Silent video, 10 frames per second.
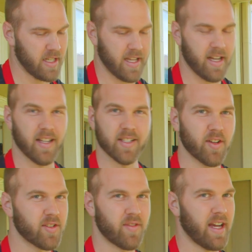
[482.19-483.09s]
again, this
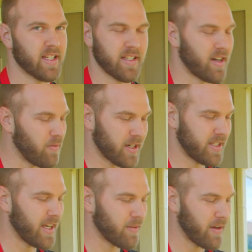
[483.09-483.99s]
goes fast. I don't
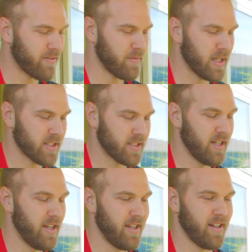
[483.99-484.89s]
want it to get away from
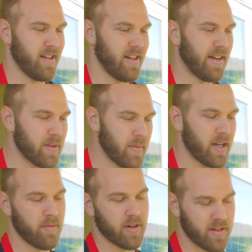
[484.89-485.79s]
us. Every
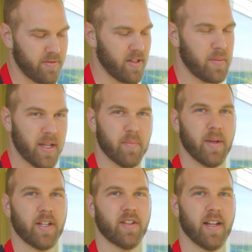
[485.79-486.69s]
minute we're gonna flip it,
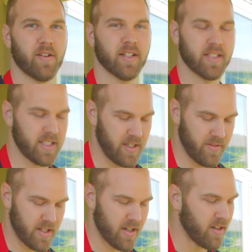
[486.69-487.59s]
make sure that crust is
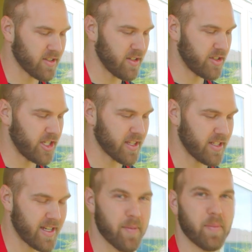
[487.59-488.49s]
even, and also check
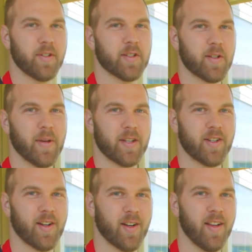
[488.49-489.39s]
the temp just to make
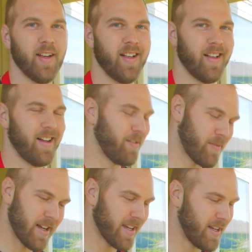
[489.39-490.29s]
sure
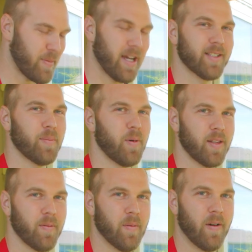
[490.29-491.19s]
we're not getting past the
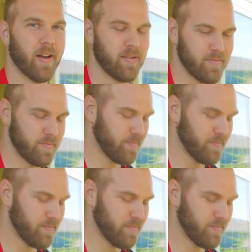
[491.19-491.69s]
point that we want it.